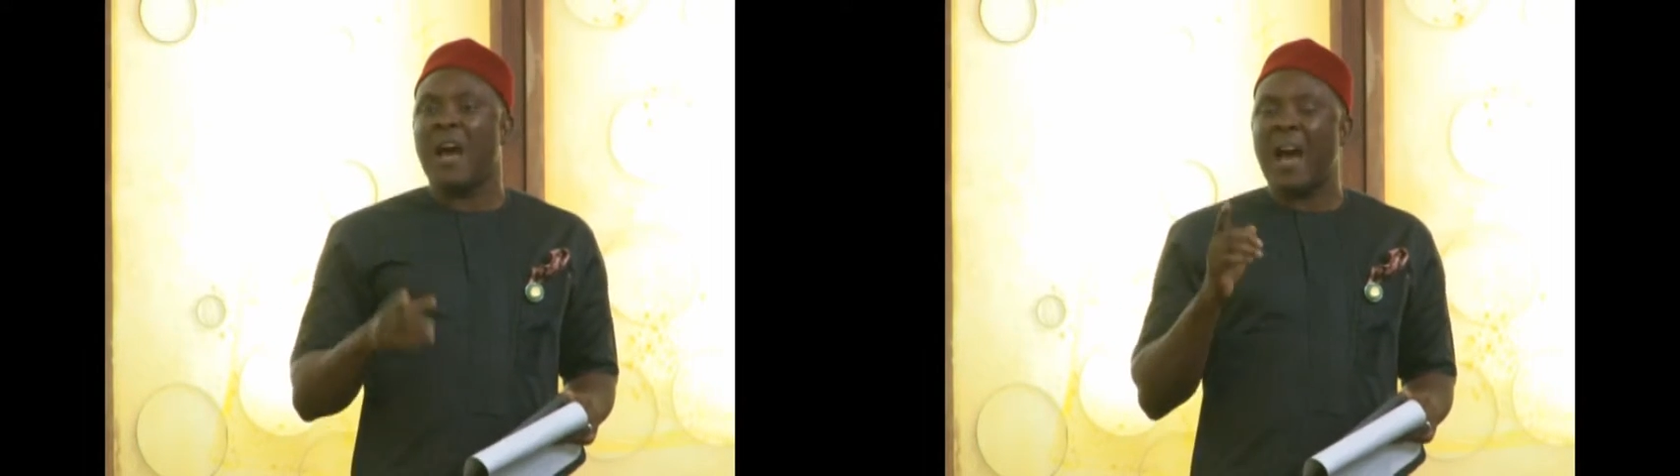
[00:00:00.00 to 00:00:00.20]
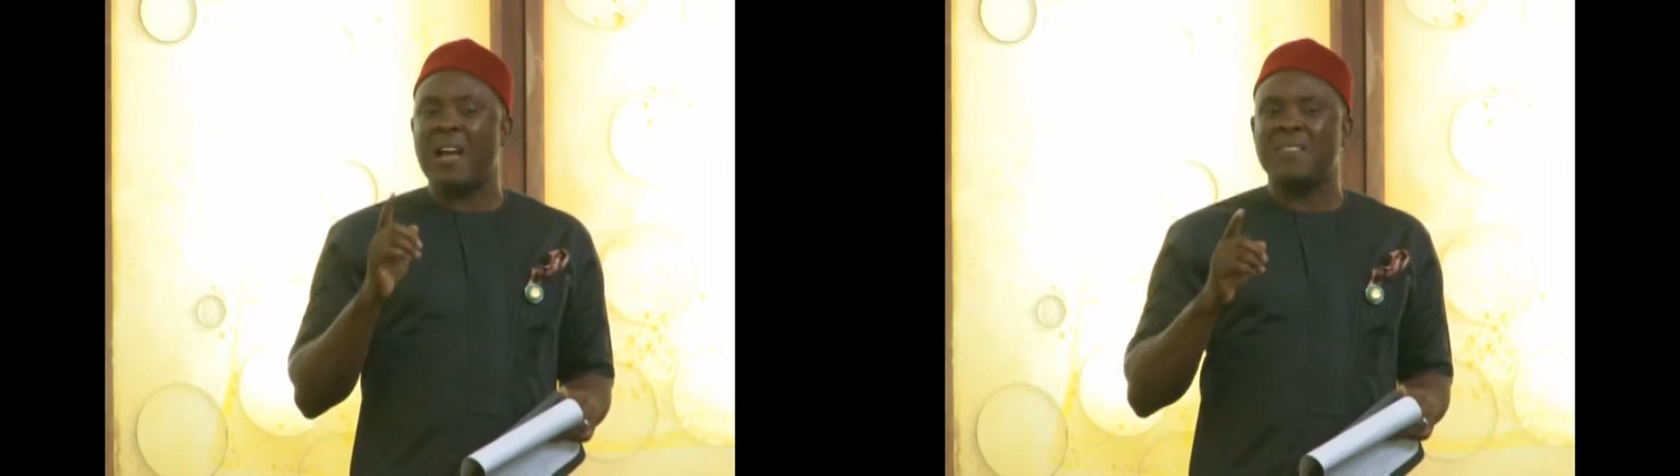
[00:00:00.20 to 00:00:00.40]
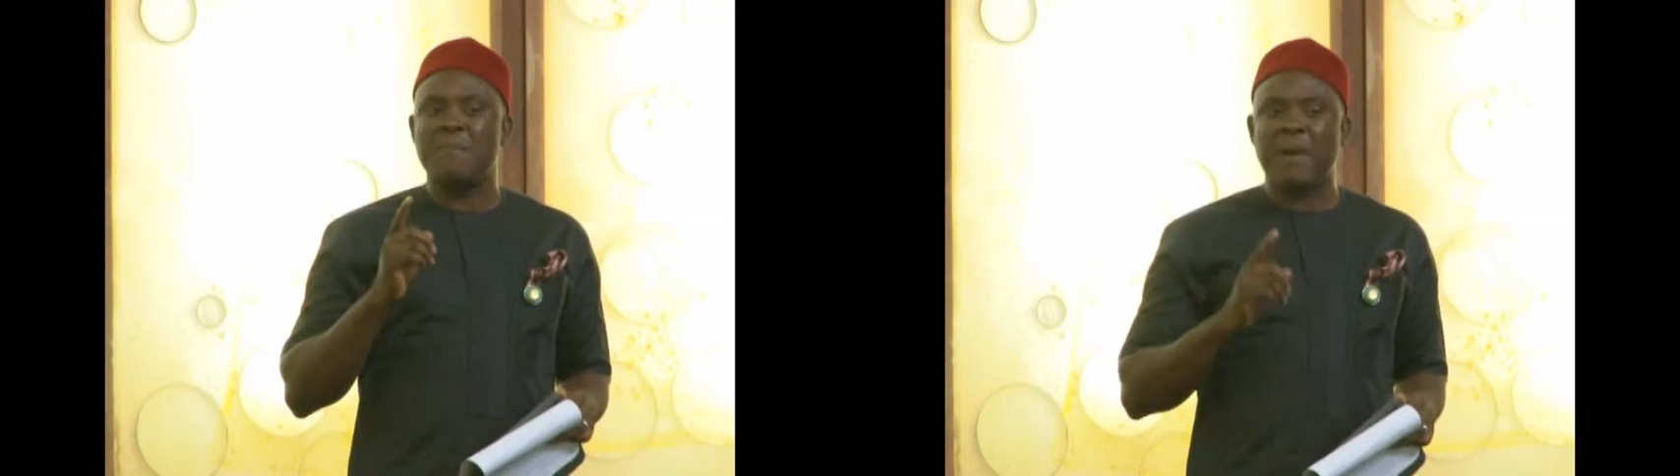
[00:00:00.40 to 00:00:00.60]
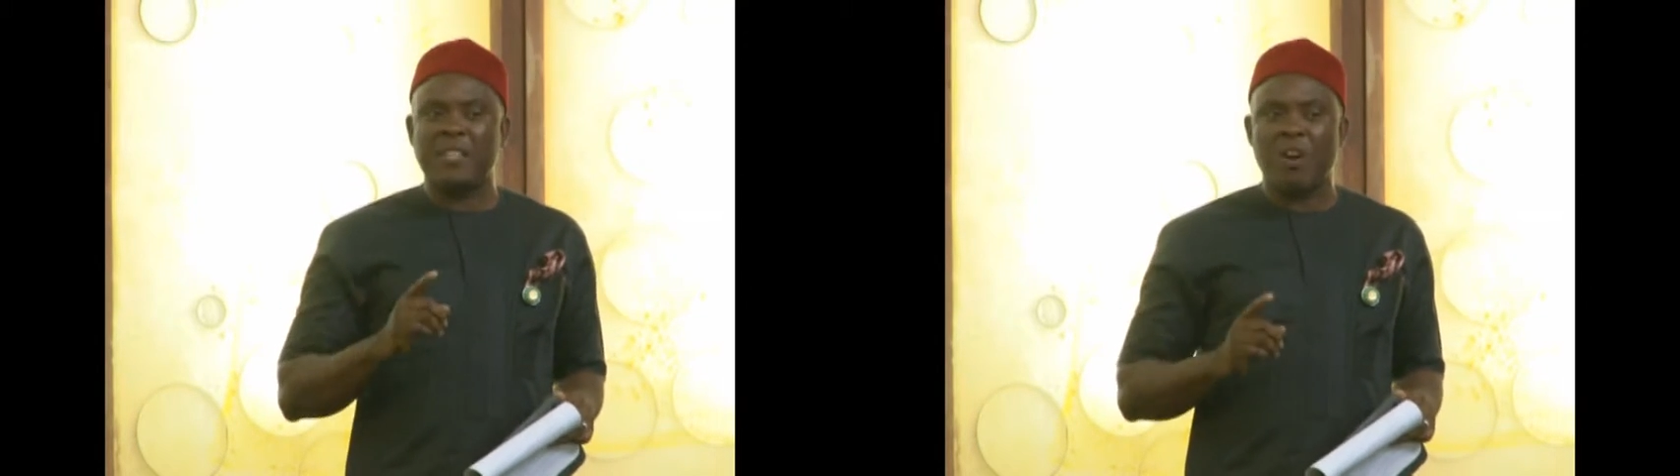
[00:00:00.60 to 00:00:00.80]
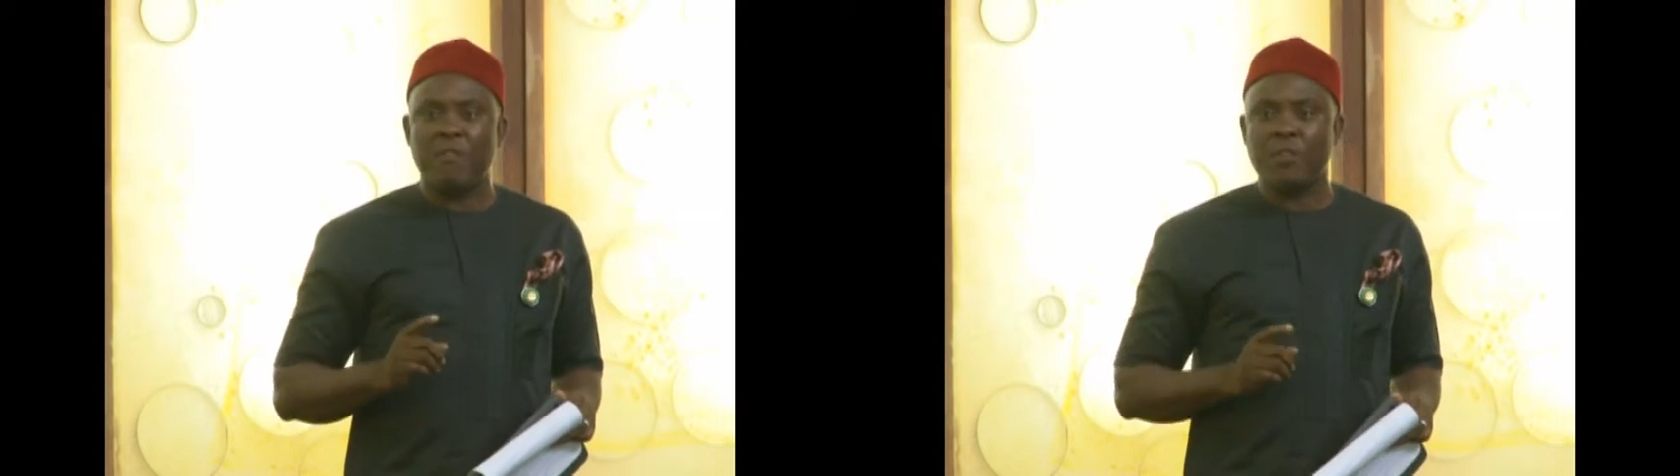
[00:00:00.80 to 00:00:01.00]
As a
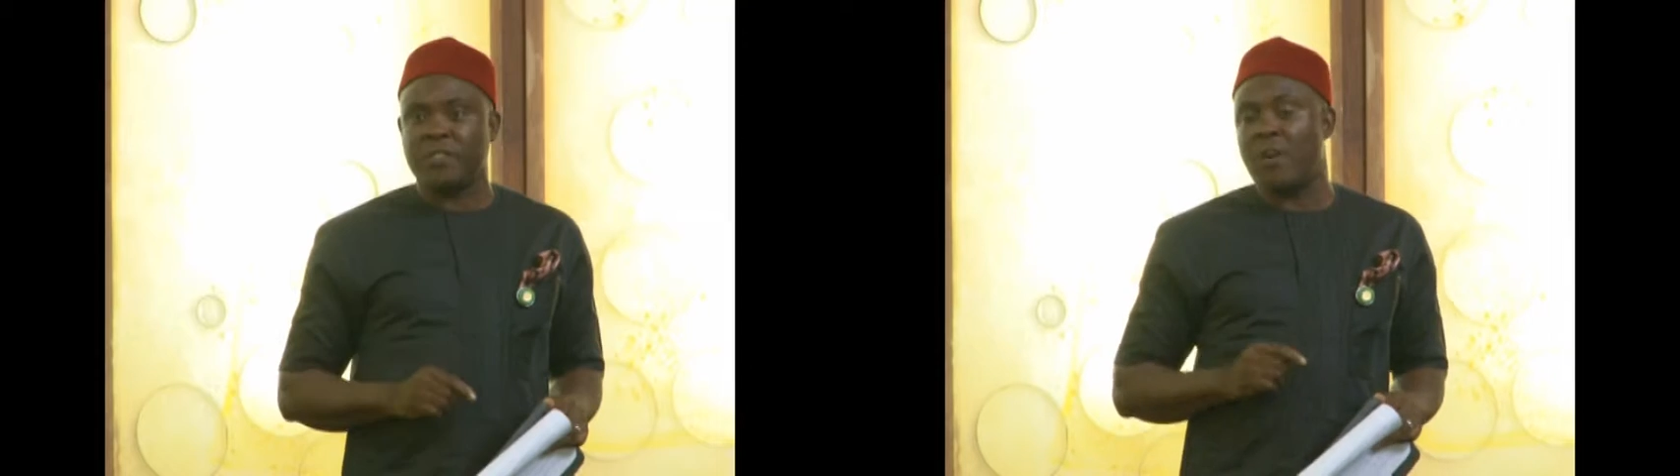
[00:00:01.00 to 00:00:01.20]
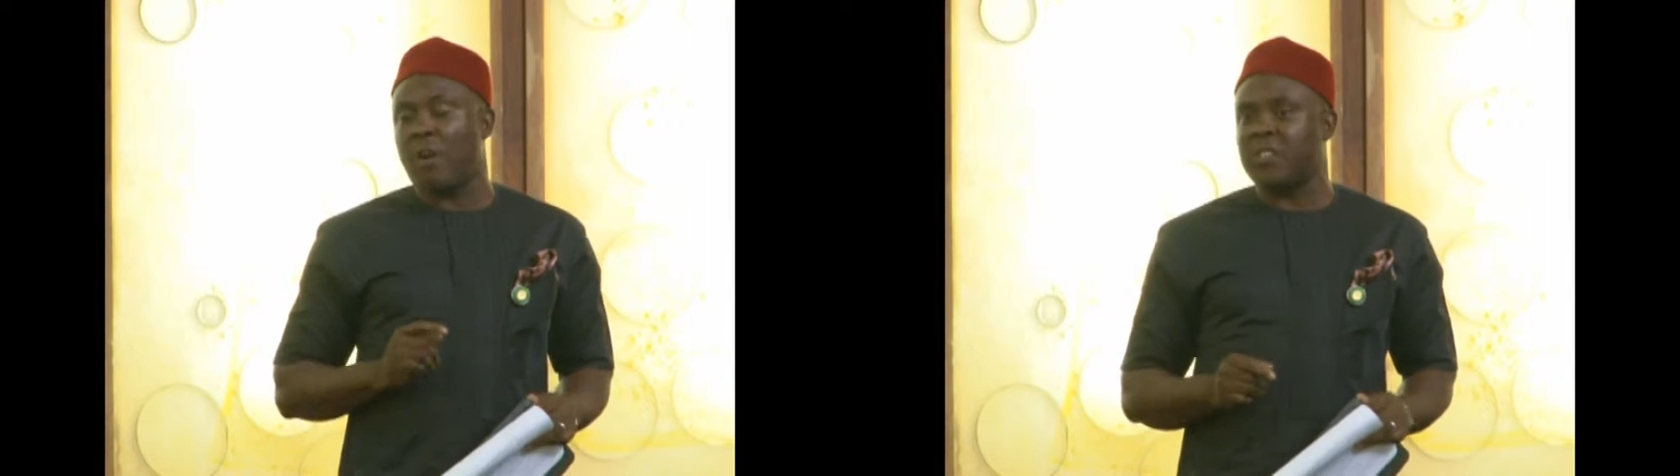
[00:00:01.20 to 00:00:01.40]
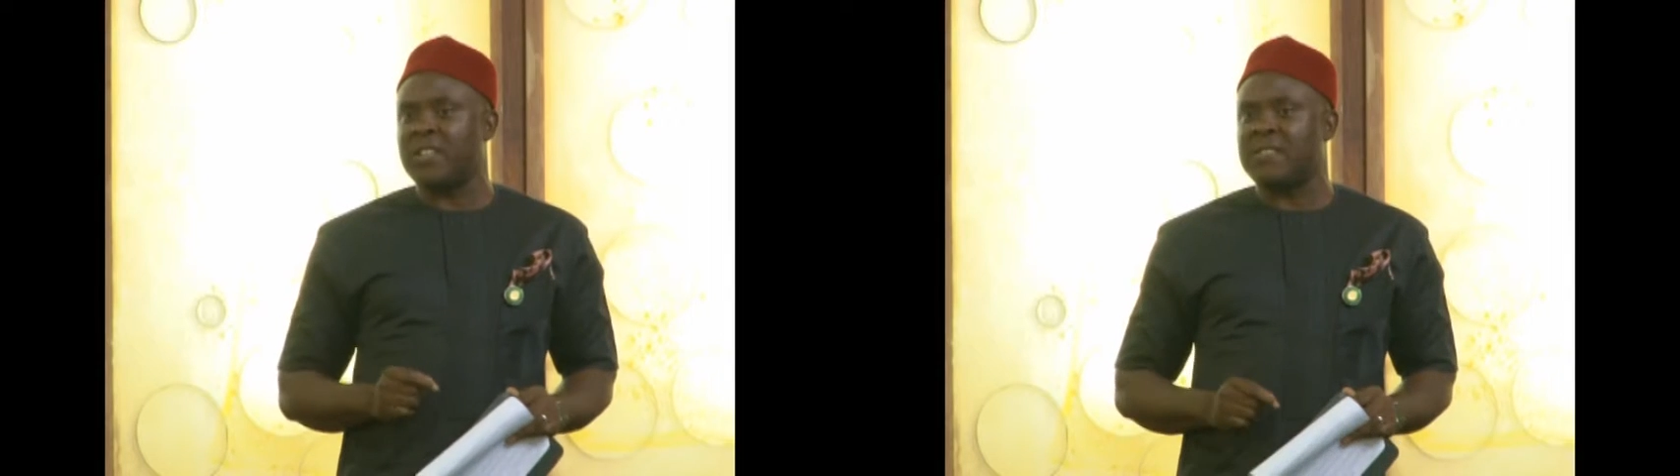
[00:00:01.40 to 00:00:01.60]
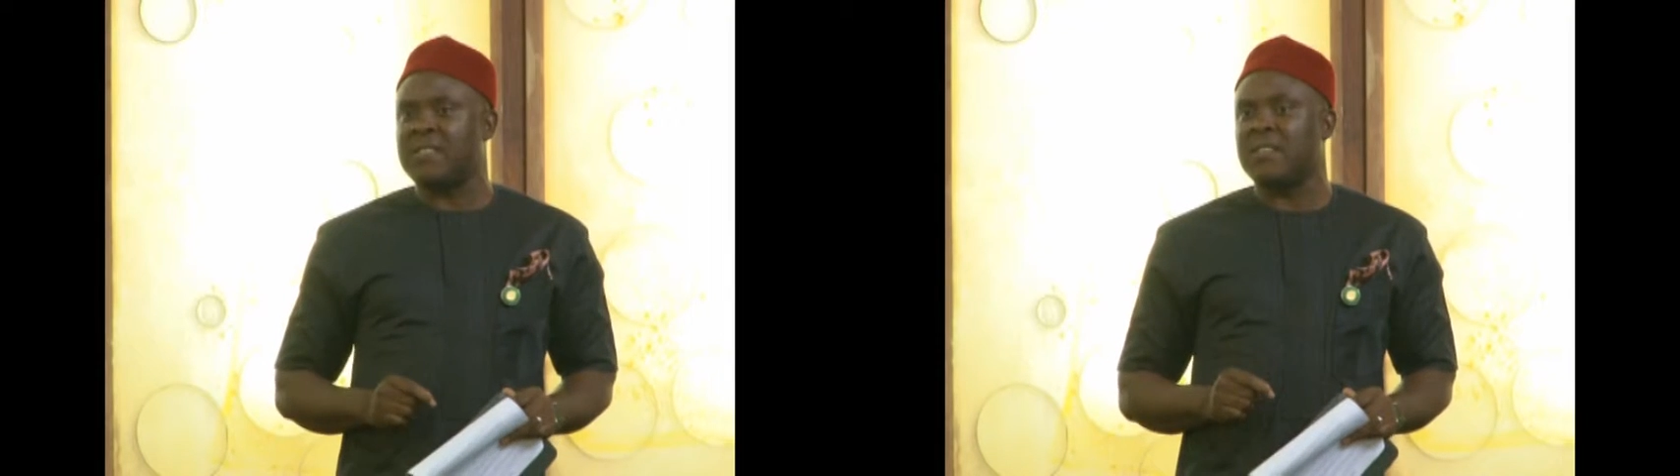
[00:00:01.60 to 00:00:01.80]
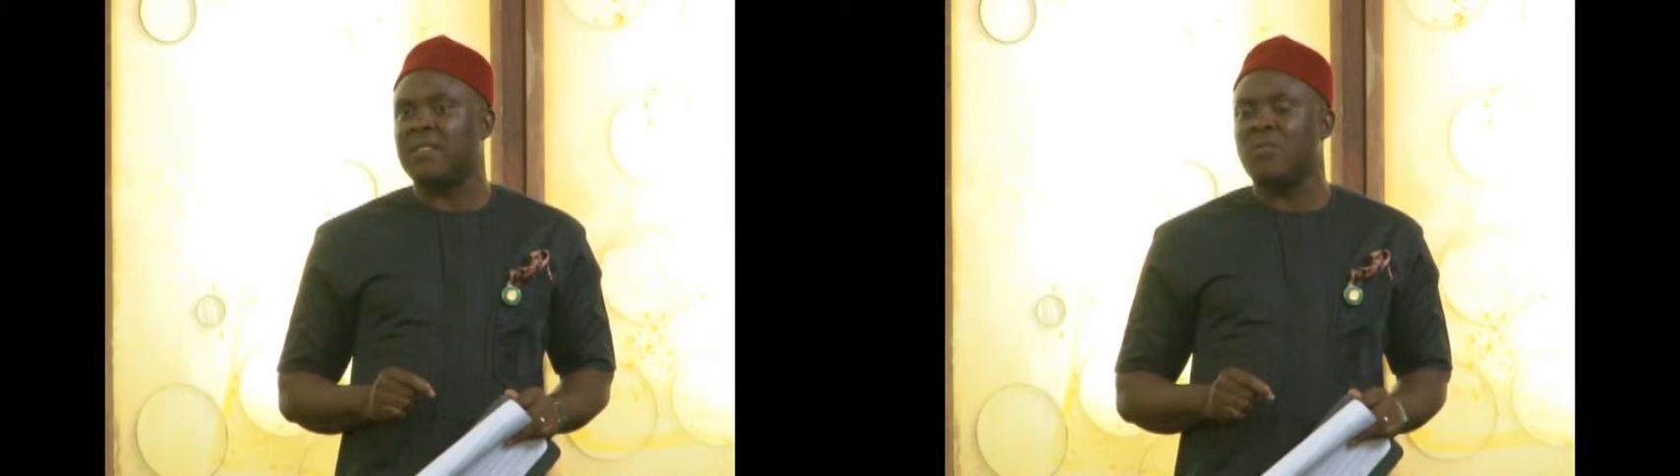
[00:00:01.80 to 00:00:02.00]
matter of
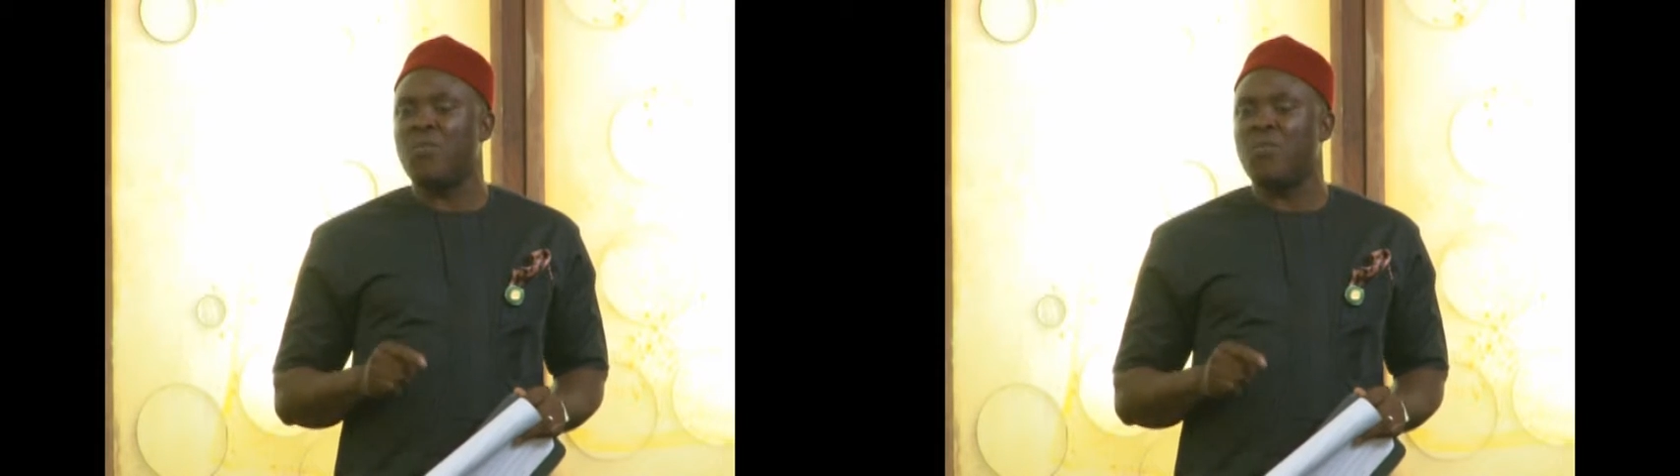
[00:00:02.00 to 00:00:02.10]
urgency,